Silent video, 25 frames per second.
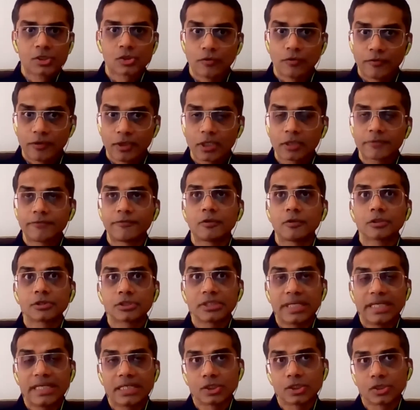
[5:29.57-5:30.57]
So
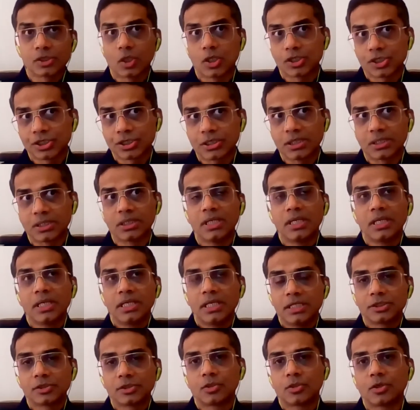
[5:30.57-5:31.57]
workforce exhaustion
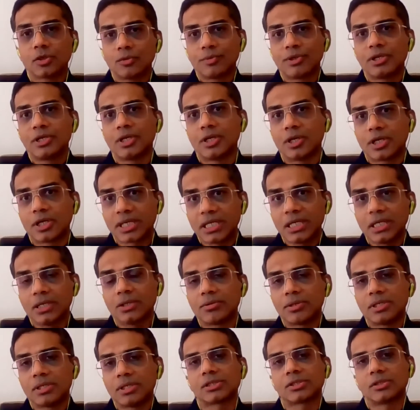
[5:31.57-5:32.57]
is going to be a key
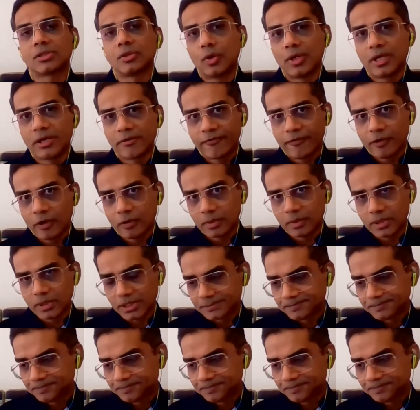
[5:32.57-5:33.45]
risk going forward.